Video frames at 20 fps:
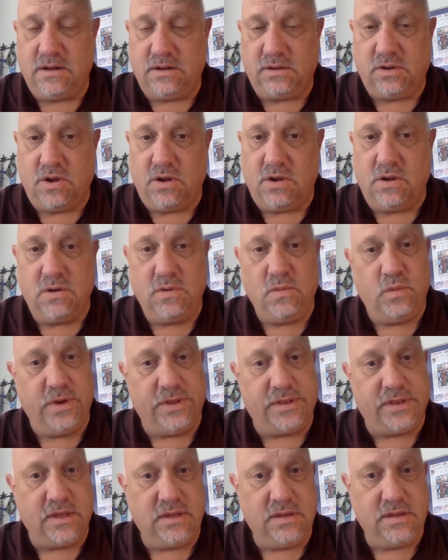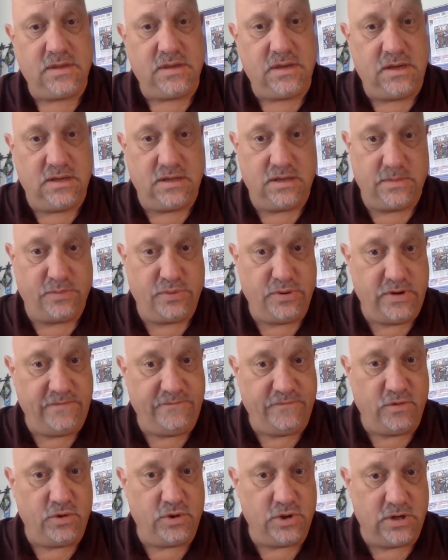along with us in the print
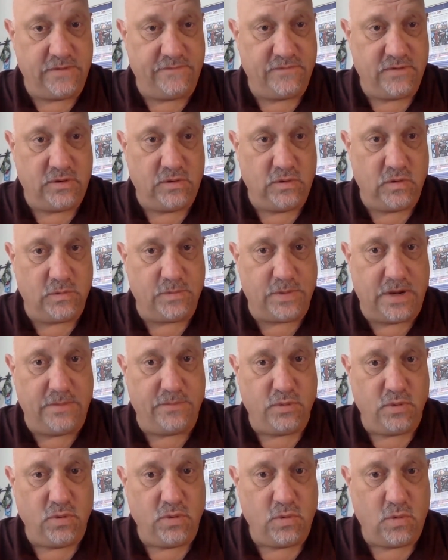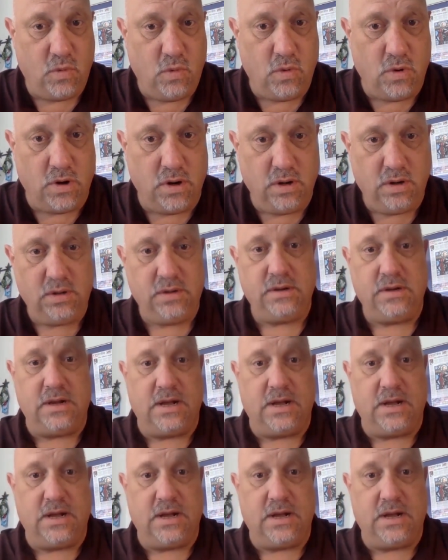version of the newspaper or